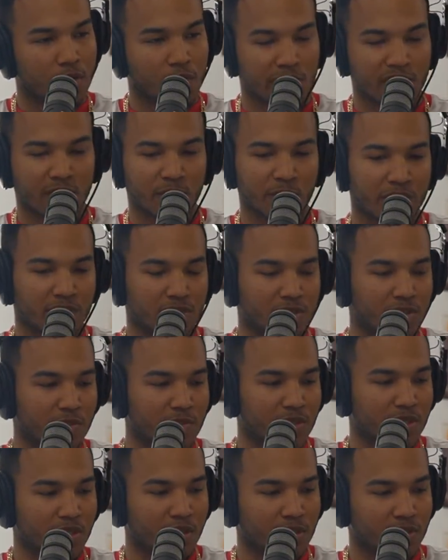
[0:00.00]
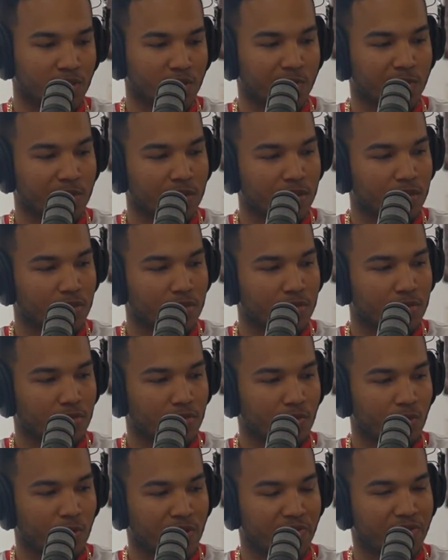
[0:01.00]
uh, rest in peace to Nipsey Hussle. But
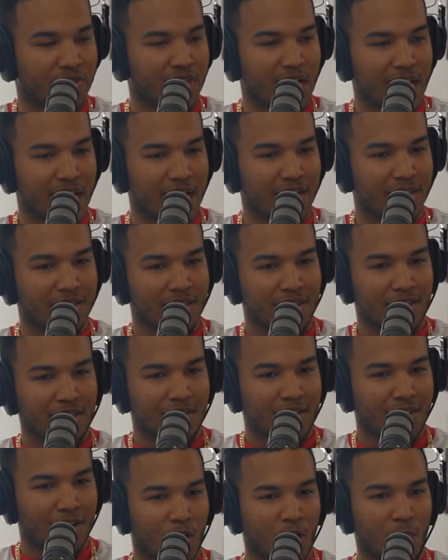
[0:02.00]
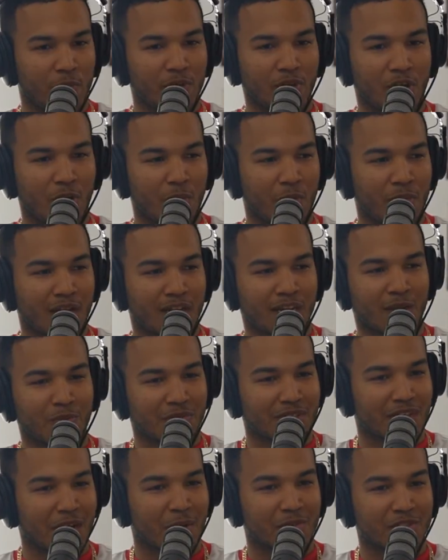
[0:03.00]
with that, I hope you don't mind.
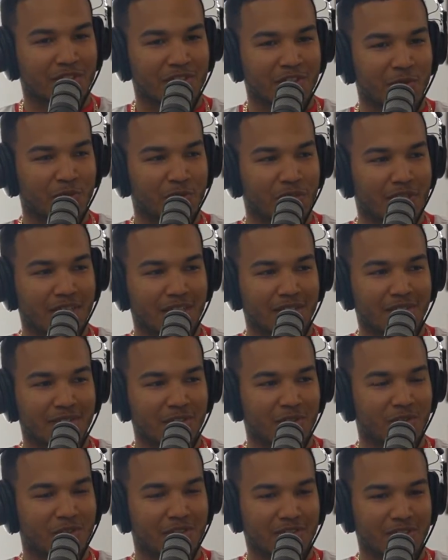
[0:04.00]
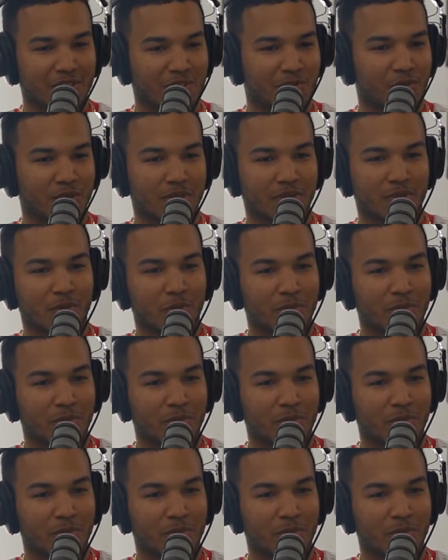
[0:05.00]
I'm gonna just spearhead this just for